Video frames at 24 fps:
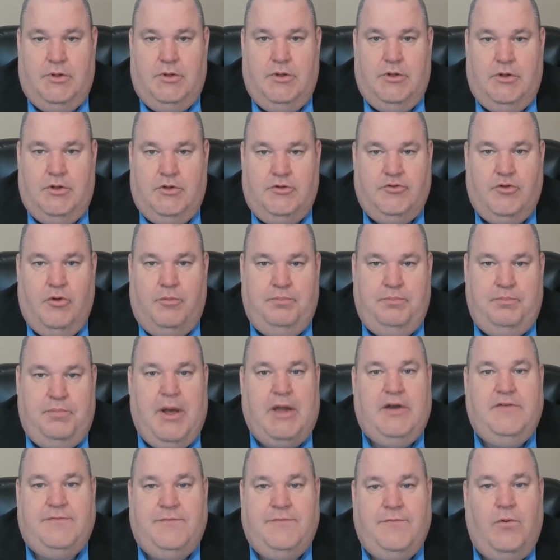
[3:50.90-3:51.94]
So,
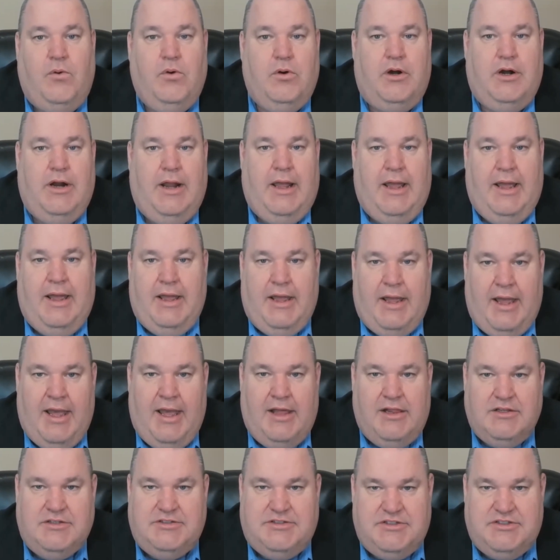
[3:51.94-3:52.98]
but for
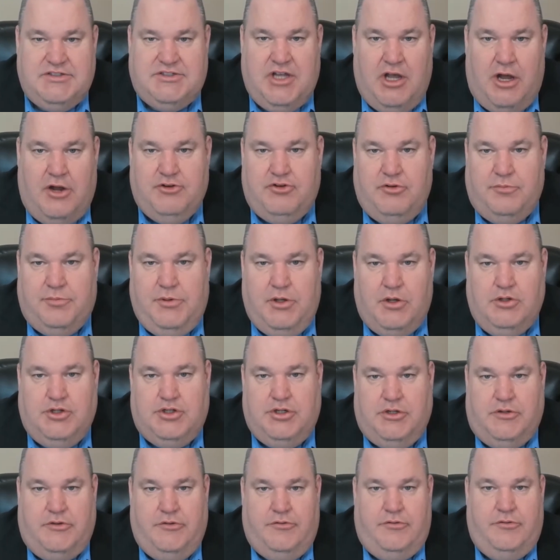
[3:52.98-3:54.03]
Alice's
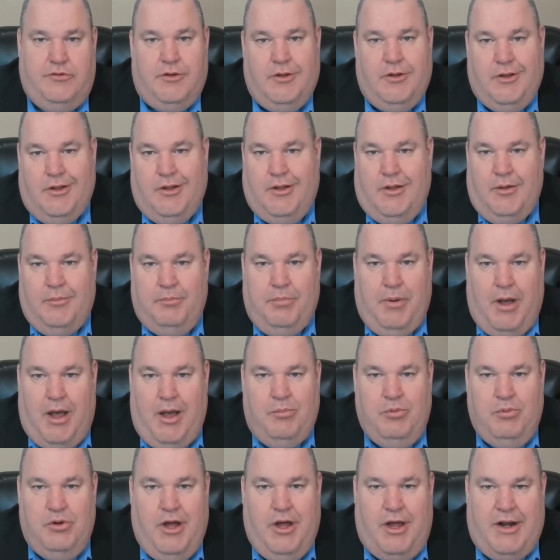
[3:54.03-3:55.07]
contributions,
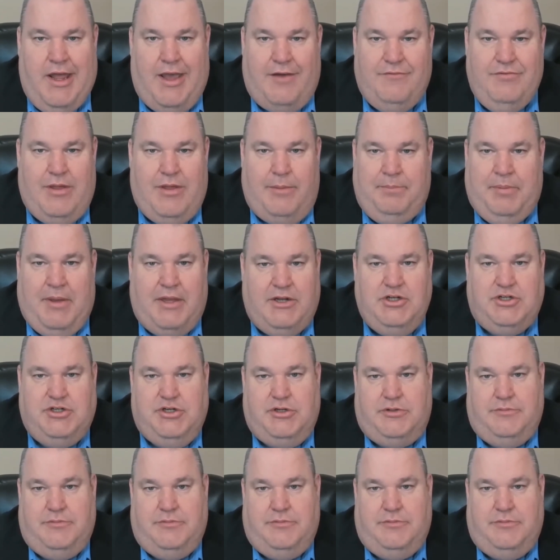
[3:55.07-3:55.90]
Bob would not have that pension.